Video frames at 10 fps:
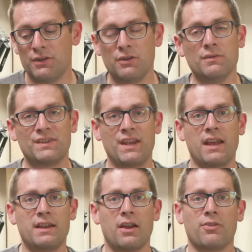to
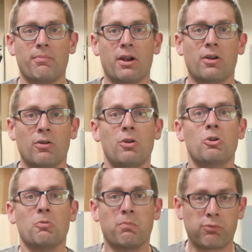sand down the barrel
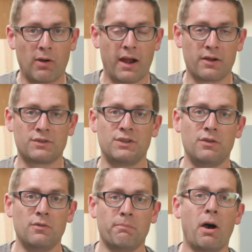prior
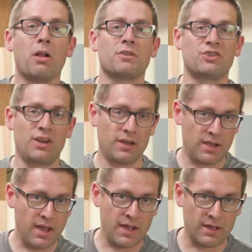to polishing
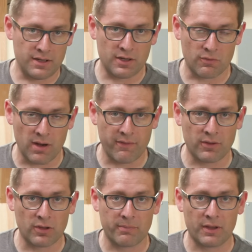and
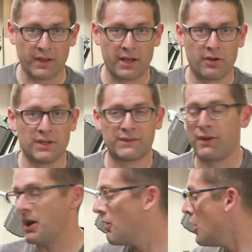engraving a little bit later in this
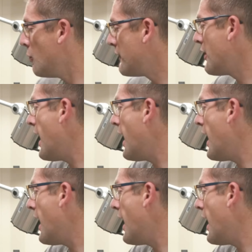video. We've